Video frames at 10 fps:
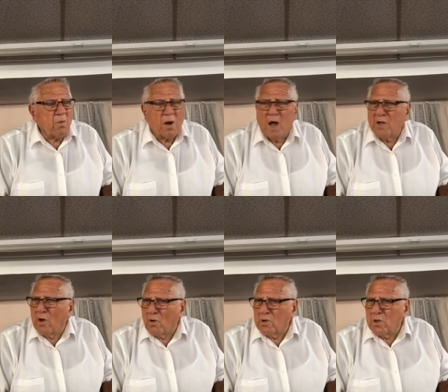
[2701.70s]
you remember what I
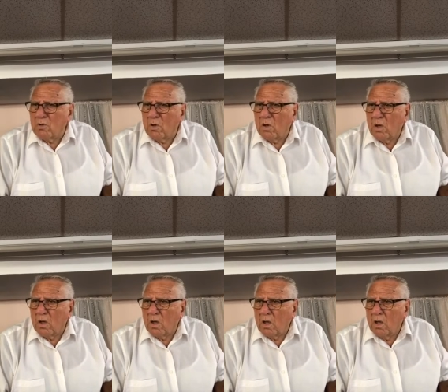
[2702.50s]
told you?
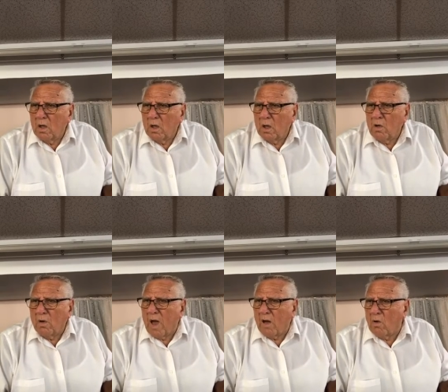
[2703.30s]

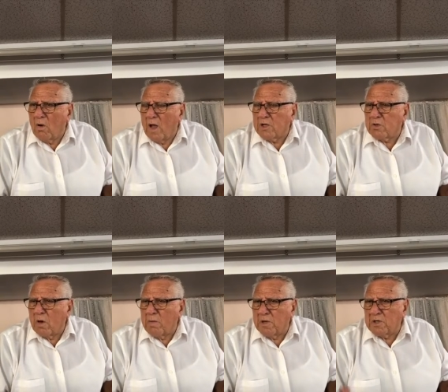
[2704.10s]
You can't go on that
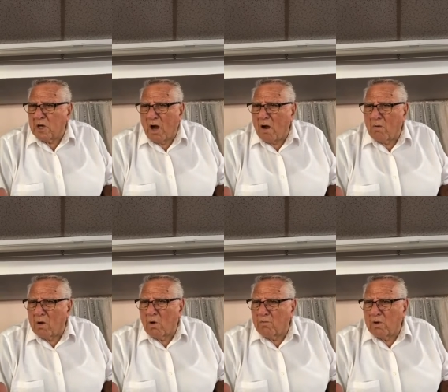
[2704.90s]
street because a car
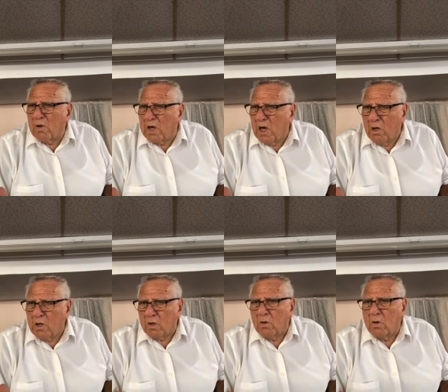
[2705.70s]
run over you and kill
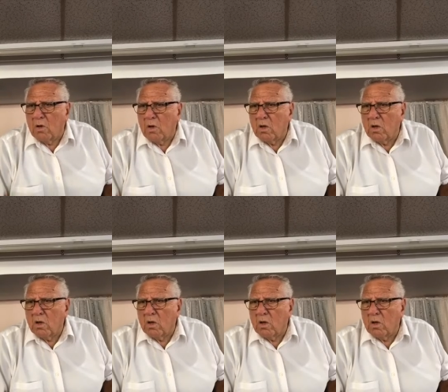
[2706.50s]
you.